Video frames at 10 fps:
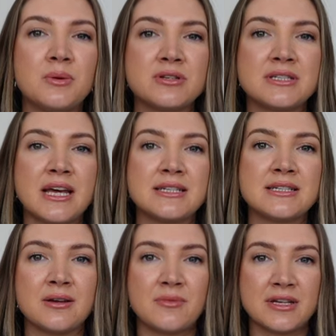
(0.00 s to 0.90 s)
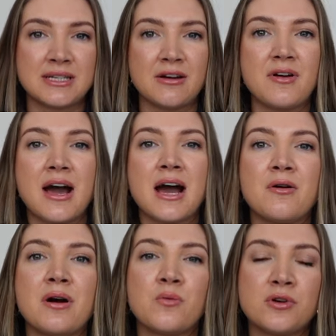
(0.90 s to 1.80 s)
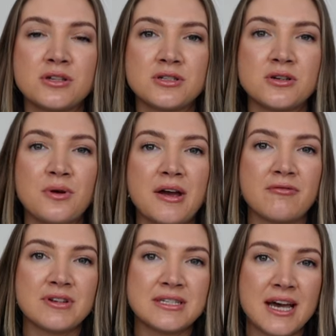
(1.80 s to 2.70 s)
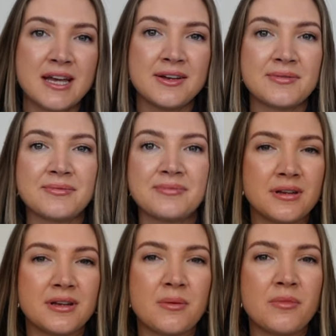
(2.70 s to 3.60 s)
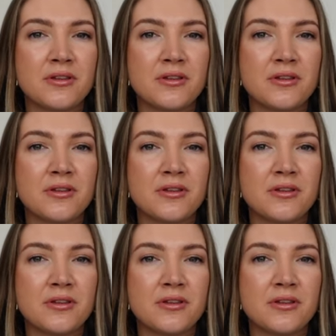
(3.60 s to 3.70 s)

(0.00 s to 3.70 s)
presenting myself how I want to every day. Number